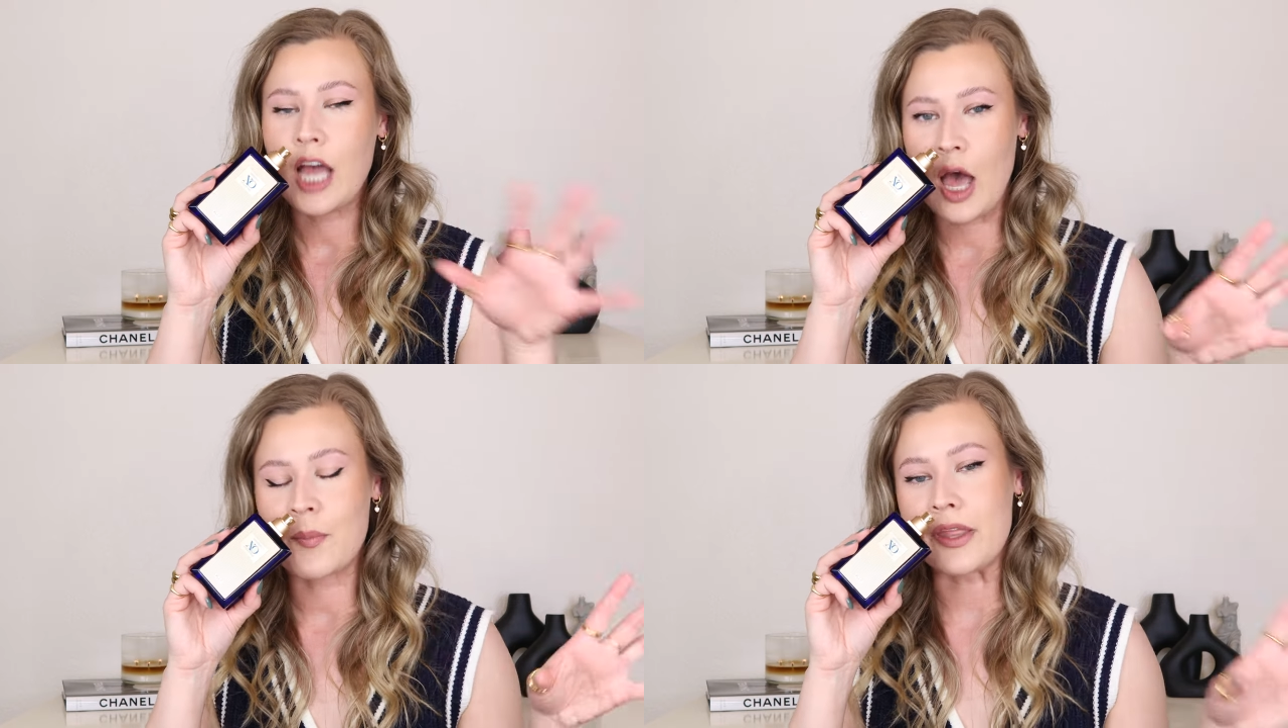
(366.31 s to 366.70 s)

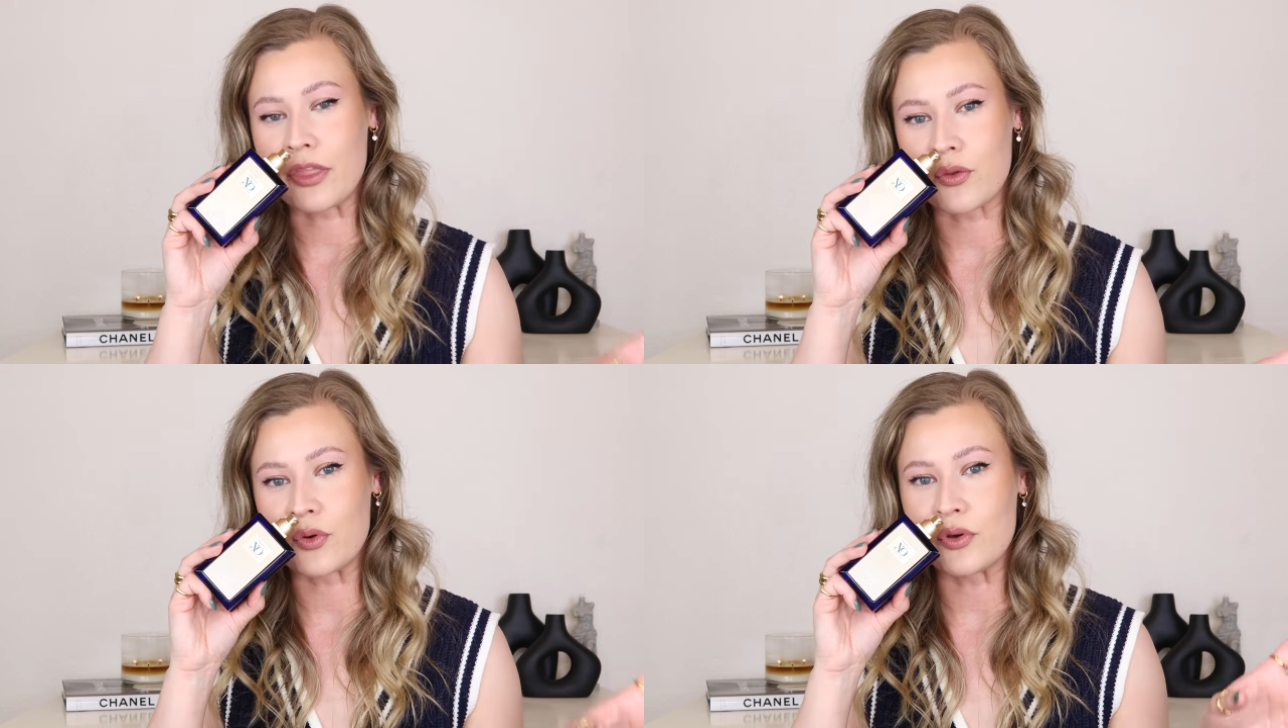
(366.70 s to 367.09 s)
coming
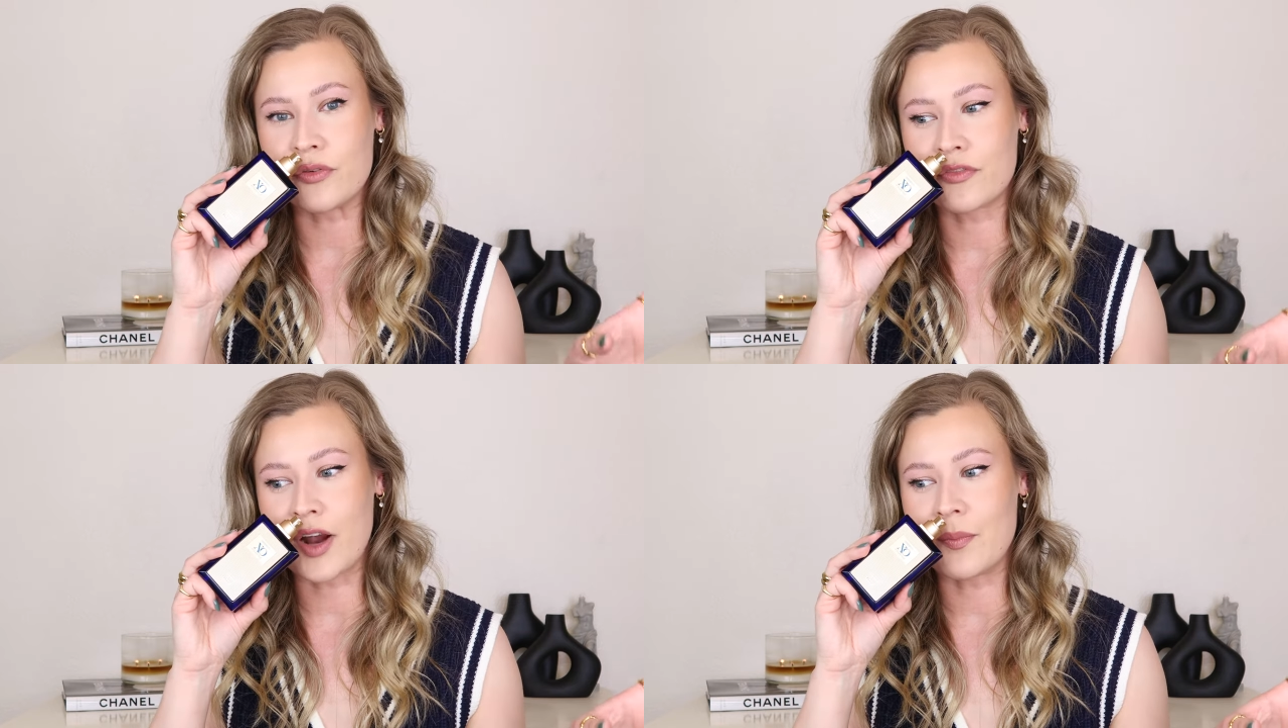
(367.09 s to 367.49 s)
through
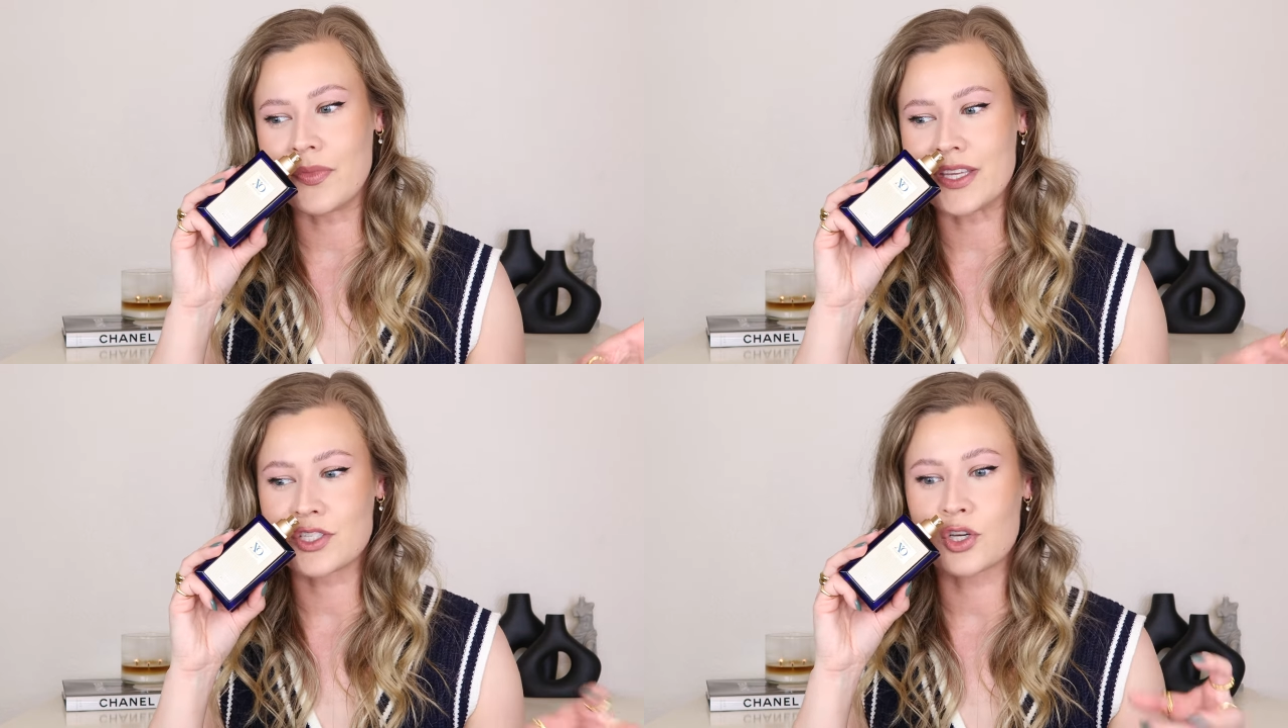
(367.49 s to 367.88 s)

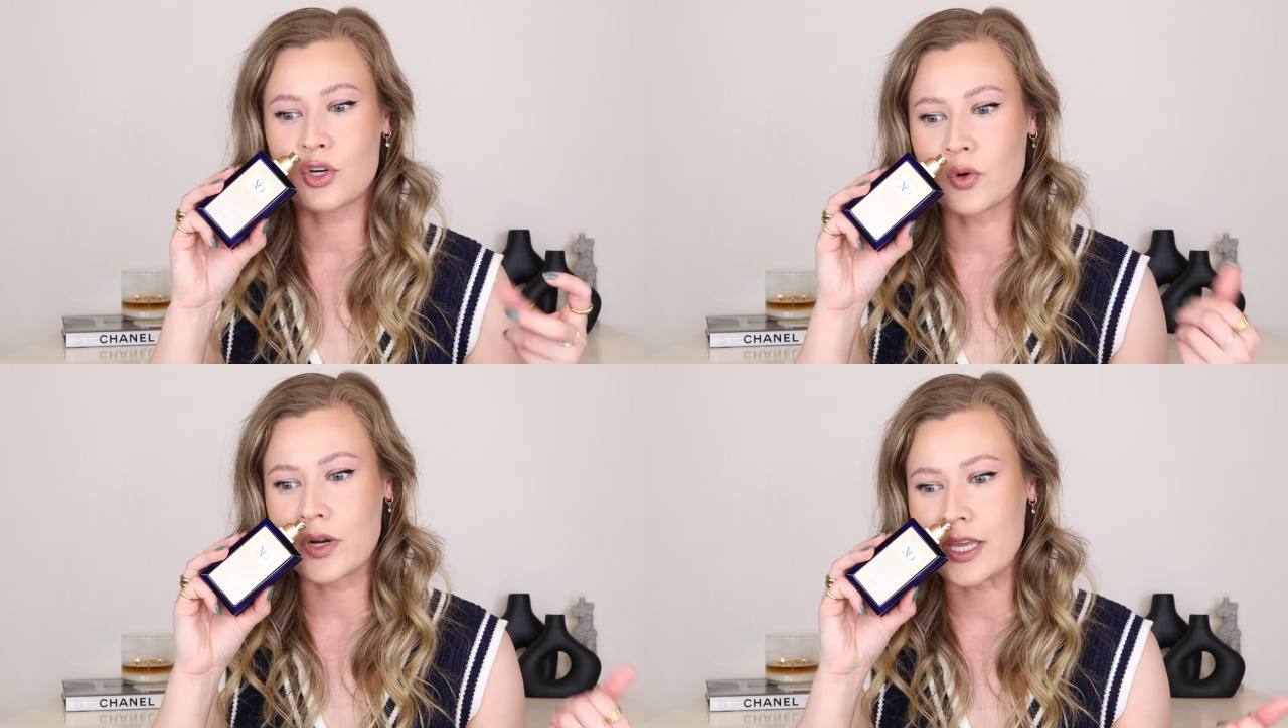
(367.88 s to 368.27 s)
from this
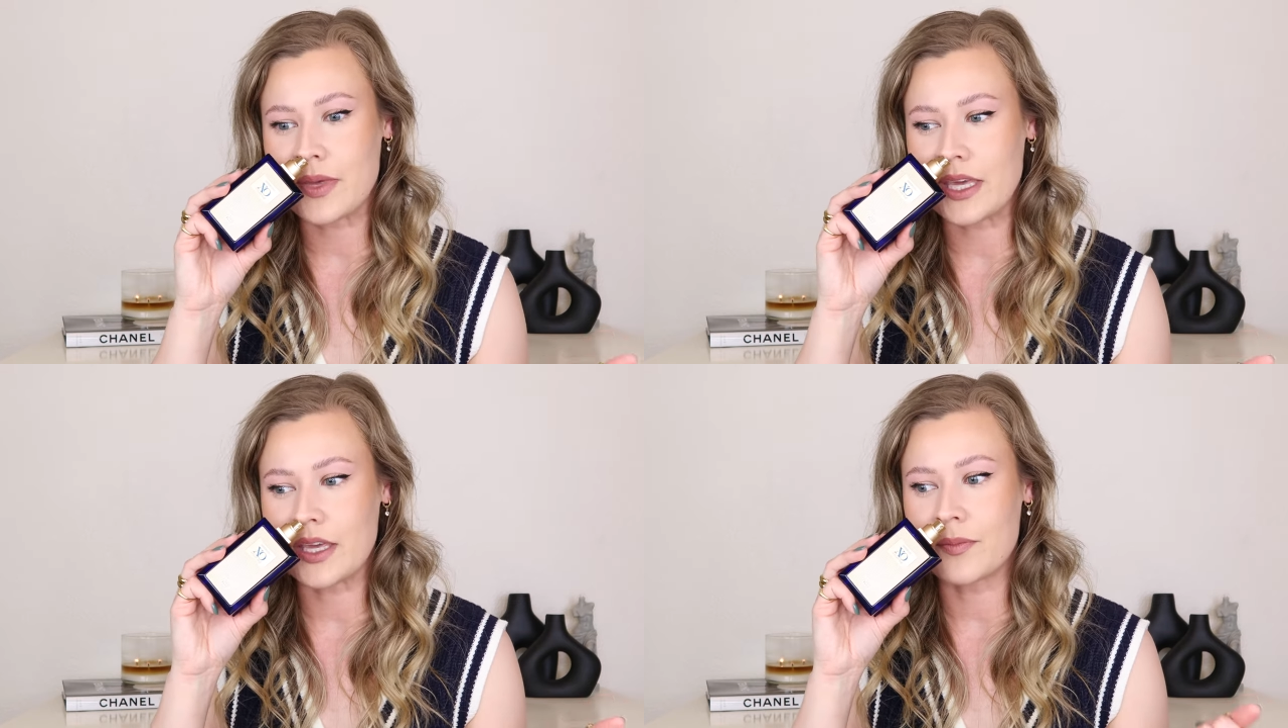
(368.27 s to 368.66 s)

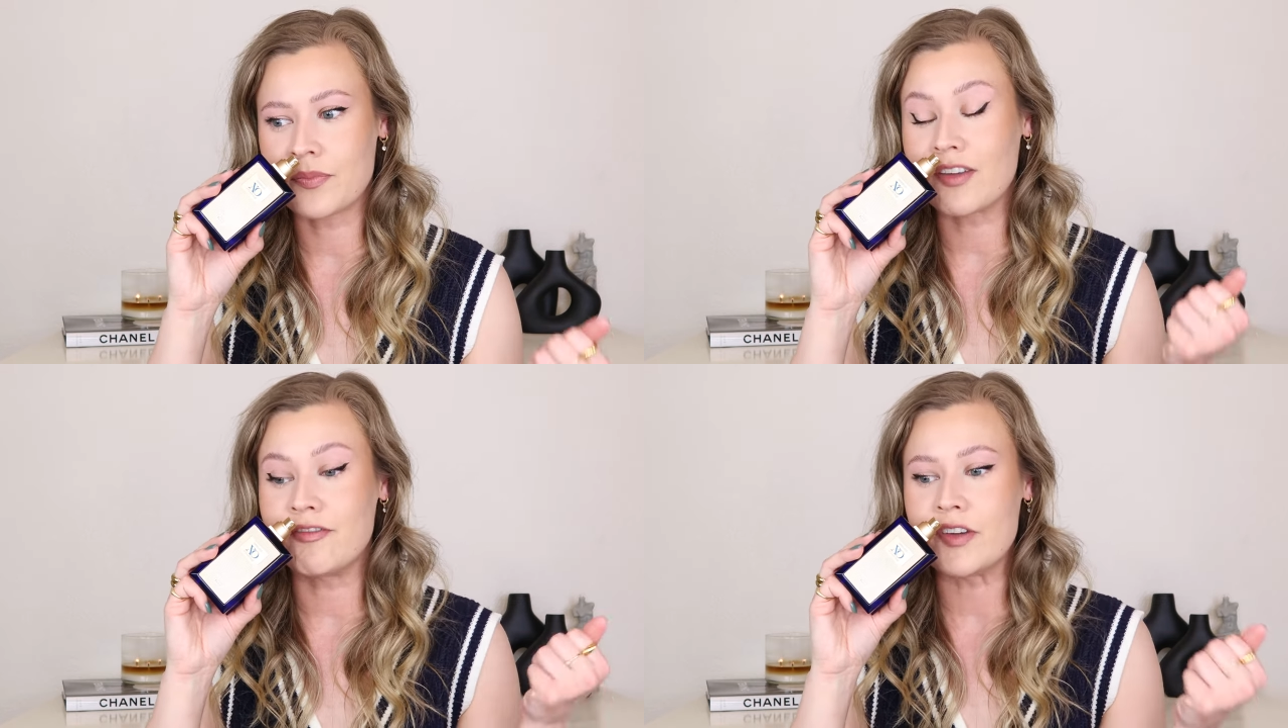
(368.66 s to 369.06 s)
creamy
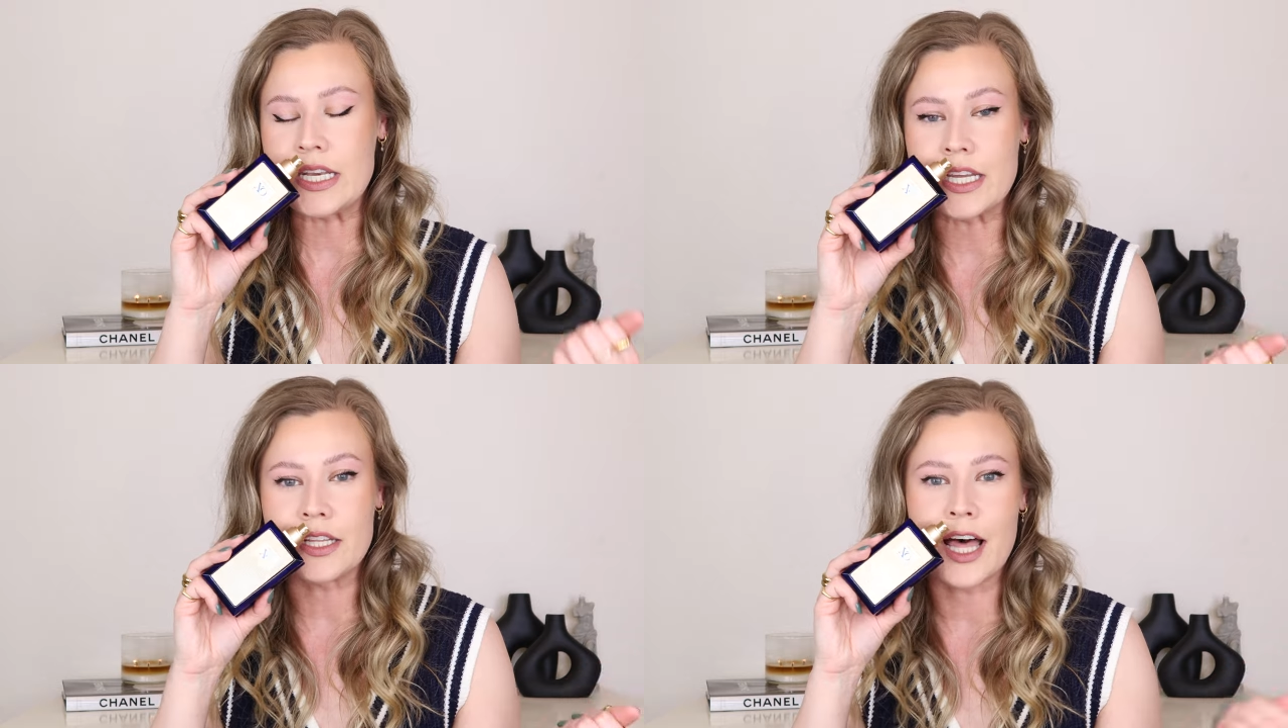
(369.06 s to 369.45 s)

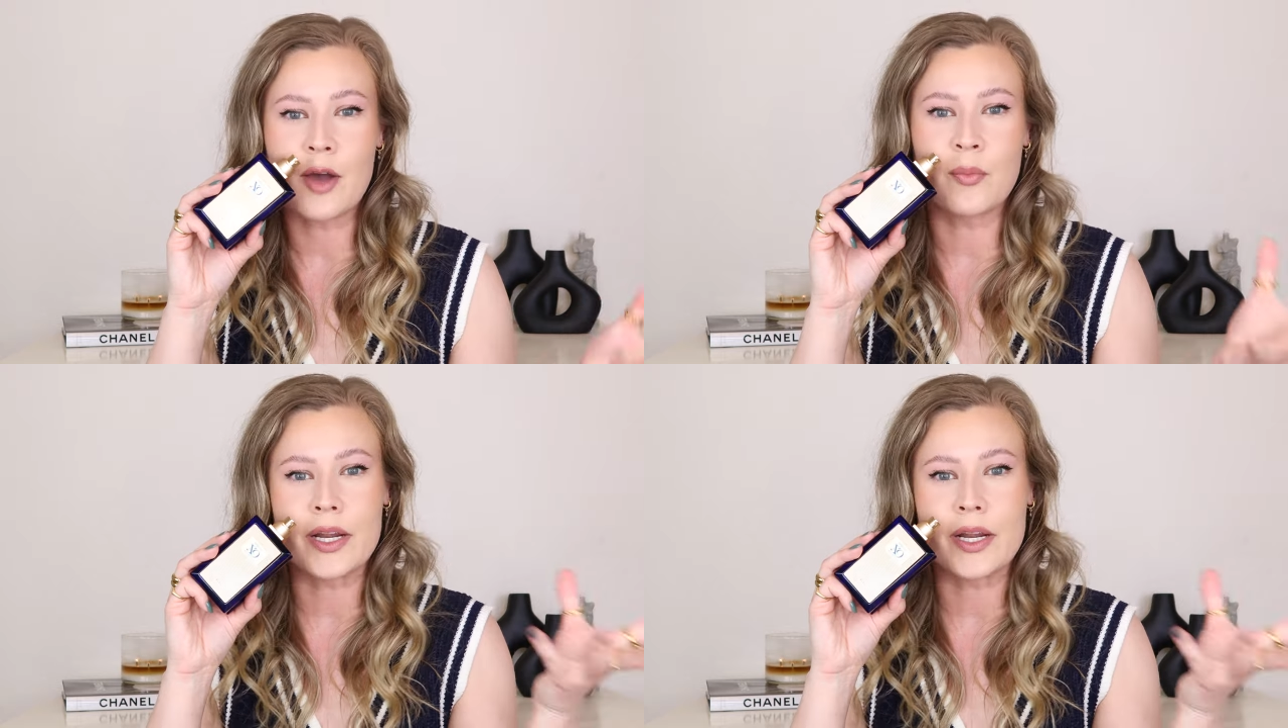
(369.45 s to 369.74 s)
vanilla,